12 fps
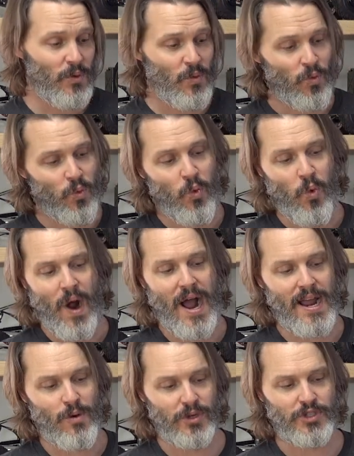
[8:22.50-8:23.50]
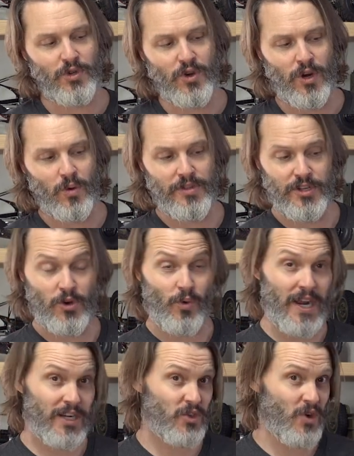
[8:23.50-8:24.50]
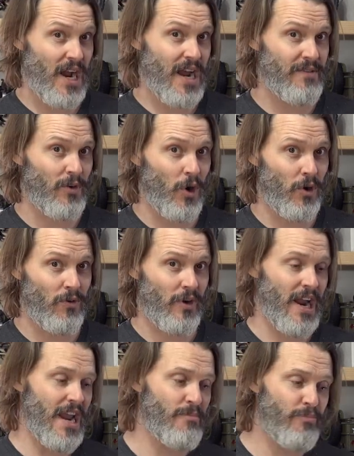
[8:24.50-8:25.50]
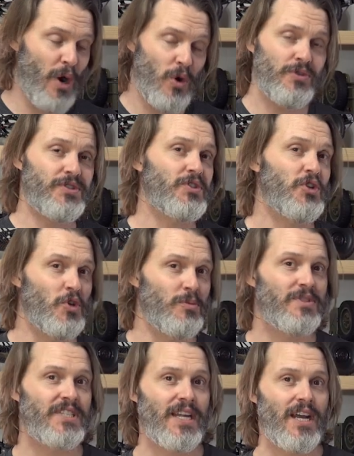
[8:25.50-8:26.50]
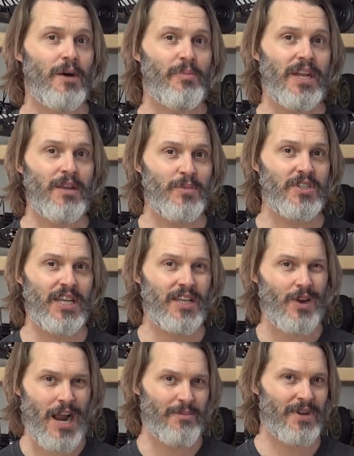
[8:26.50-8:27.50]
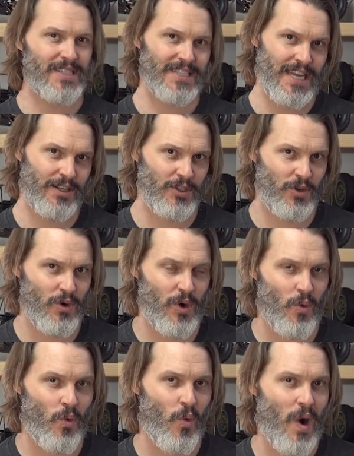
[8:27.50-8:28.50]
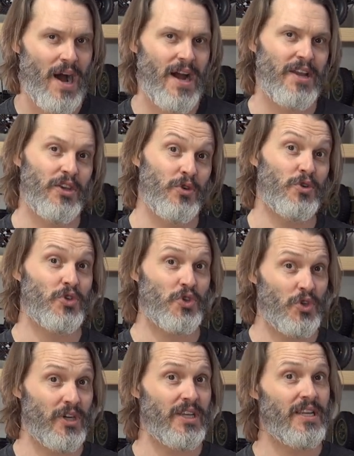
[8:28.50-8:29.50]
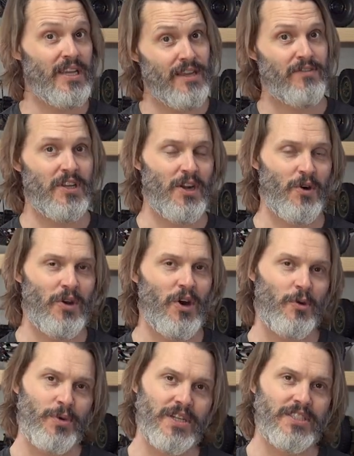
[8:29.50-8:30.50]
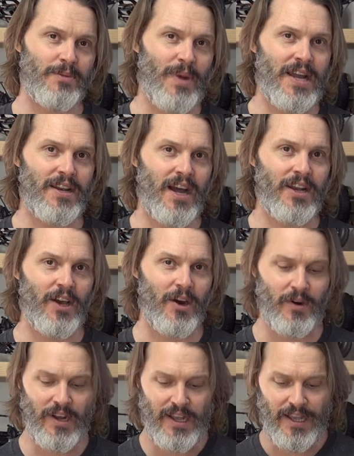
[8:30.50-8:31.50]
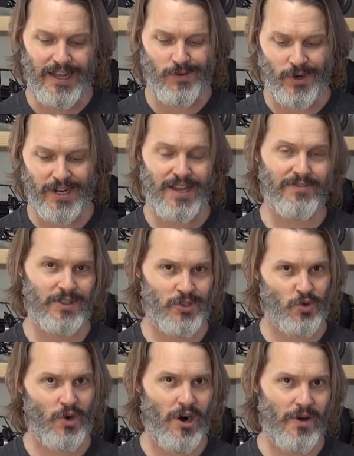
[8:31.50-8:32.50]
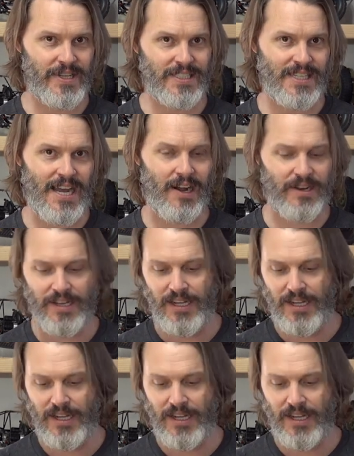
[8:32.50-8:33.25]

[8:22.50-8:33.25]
Why would you go with a direct drive over a Bowden tube setup? And in particular, I'm going to tell you why you should, if you don't know, because you might not know, and we're going to have to draw this out.